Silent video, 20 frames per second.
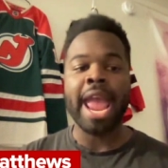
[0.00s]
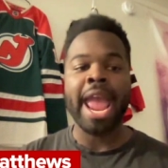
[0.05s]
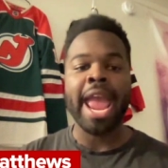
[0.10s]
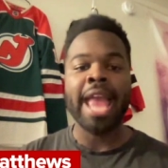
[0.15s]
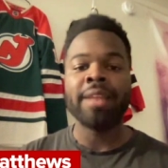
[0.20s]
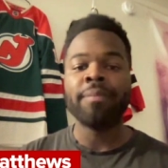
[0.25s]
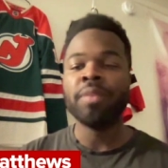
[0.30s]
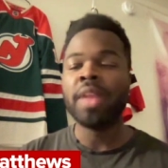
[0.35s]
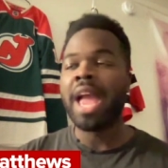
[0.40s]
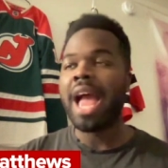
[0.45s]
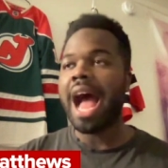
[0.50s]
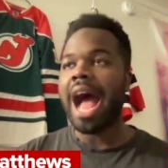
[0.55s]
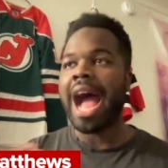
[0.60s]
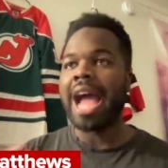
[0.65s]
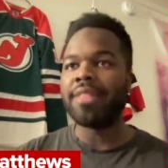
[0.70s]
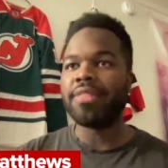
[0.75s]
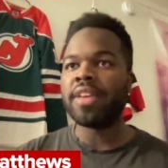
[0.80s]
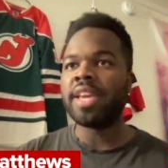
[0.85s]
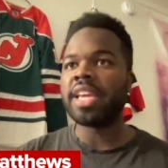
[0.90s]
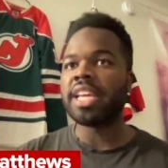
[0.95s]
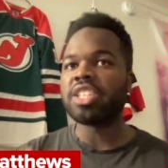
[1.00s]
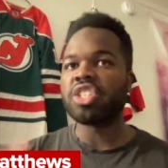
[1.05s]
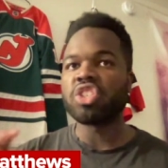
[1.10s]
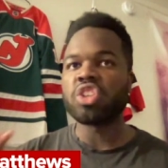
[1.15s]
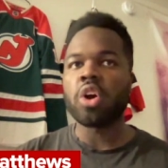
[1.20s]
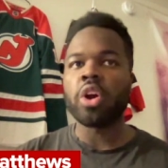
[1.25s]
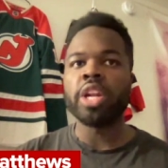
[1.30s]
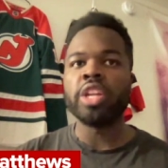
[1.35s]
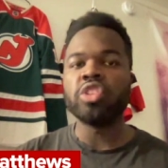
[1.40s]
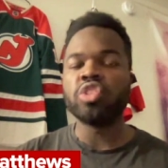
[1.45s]
And I think it's
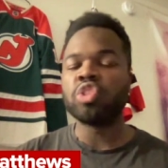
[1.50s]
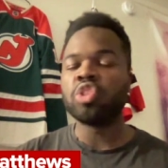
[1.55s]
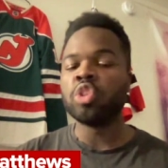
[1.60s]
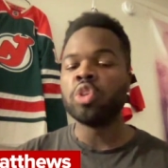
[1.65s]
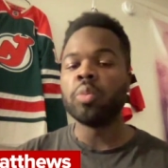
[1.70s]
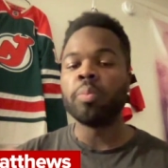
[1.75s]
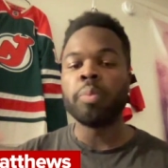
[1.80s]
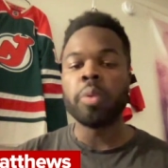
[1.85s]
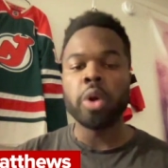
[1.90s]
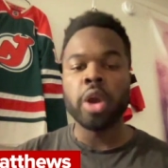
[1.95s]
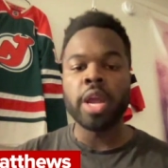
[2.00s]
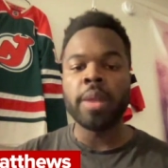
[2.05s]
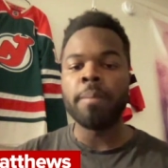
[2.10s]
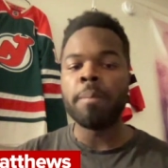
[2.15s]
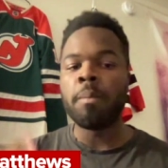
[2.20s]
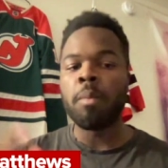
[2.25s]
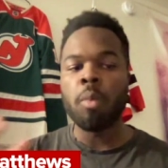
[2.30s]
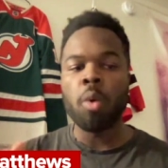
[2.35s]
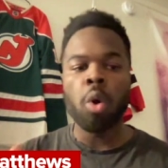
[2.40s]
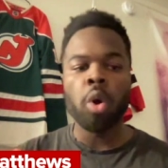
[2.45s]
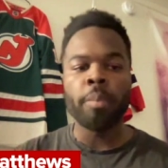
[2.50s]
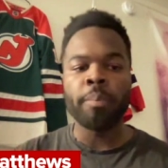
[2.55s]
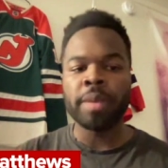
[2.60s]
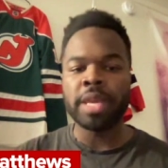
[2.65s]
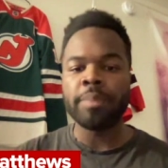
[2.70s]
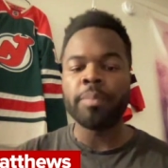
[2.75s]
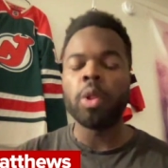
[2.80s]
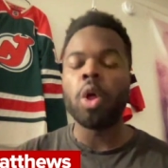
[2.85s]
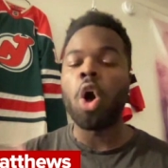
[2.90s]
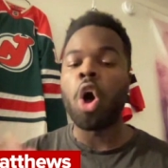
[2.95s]
starting to put more
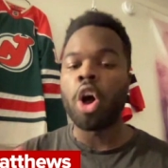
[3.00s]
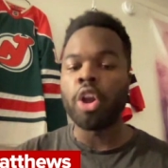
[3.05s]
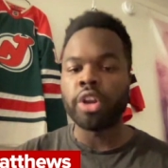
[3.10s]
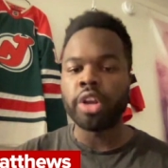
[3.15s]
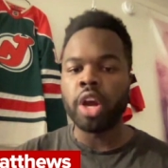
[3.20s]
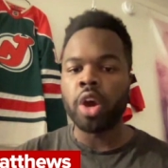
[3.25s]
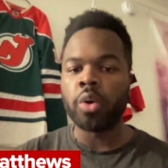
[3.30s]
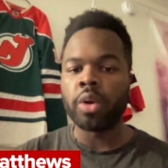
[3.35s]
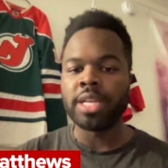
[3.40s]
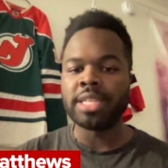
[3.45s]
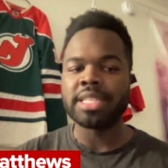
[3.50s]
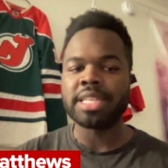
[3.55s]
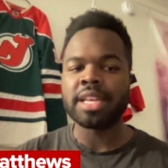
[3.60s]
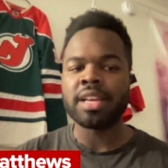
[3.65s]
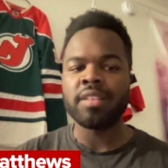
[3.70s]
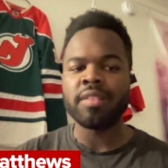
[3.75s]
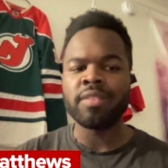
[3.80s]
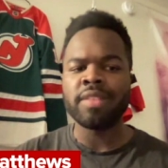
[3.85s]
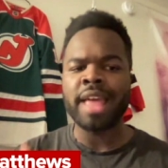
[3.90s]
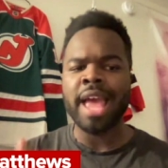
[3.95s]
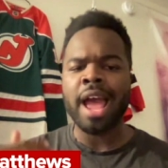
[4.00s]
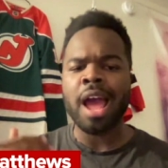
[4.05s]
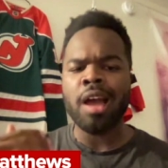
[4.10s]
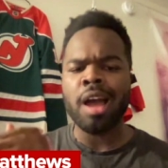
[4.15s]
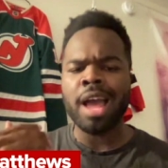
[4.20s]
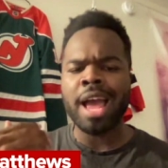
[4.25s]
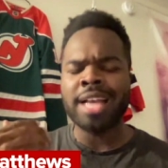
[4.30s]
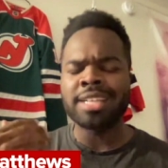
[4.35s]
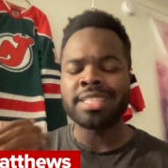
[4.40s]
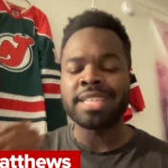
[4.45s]
people on notice that
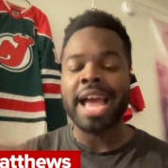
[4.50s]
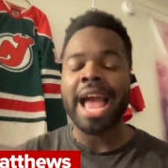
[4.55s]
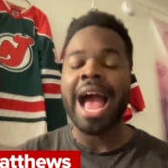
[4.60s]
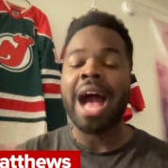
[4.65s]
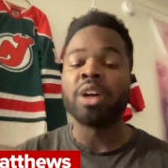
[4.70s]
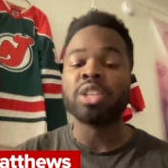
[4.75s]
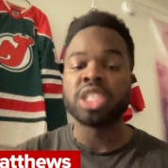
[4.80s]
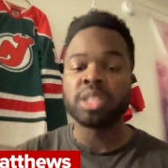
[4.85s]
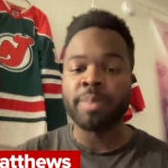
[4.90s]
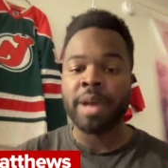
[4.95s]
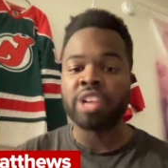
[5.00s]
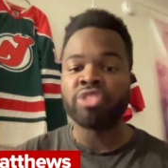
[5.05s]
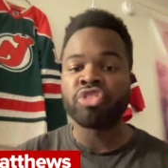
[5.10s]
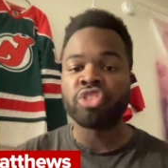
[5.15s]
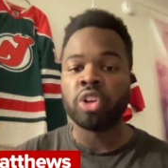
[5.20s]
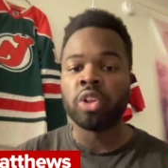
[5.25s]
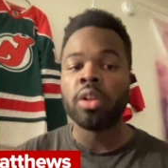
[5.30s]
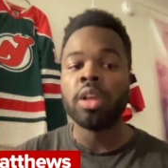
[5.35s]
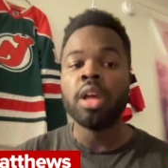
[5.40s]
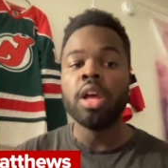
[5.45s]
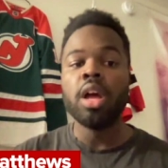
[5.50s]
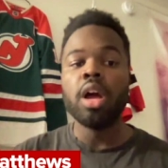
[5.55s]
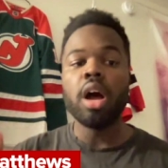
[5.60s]
as to how special